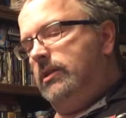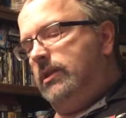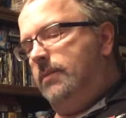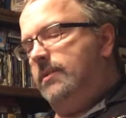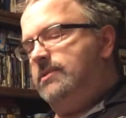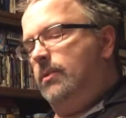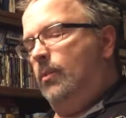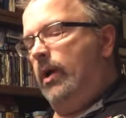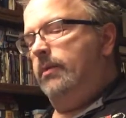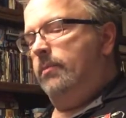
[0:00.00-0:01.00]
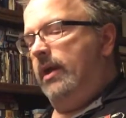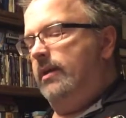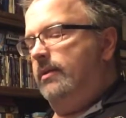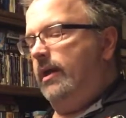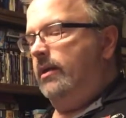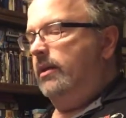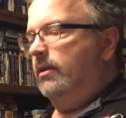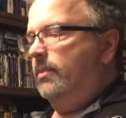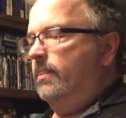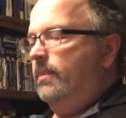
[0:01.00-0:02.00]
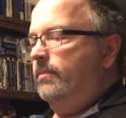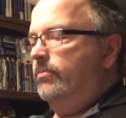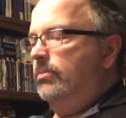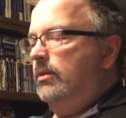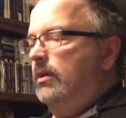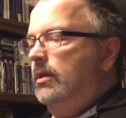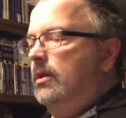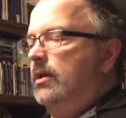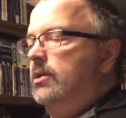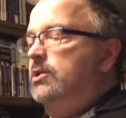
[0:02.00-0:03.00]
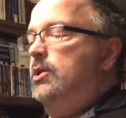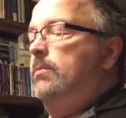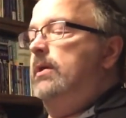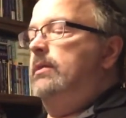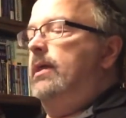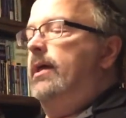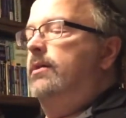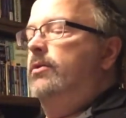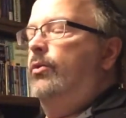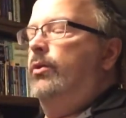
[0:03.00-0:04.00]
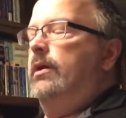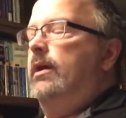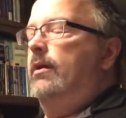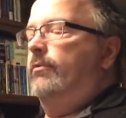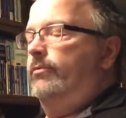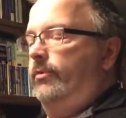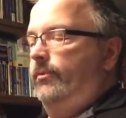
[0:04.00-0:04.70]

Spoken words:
Lend me some white paint, Dad? Do you mean lend or give?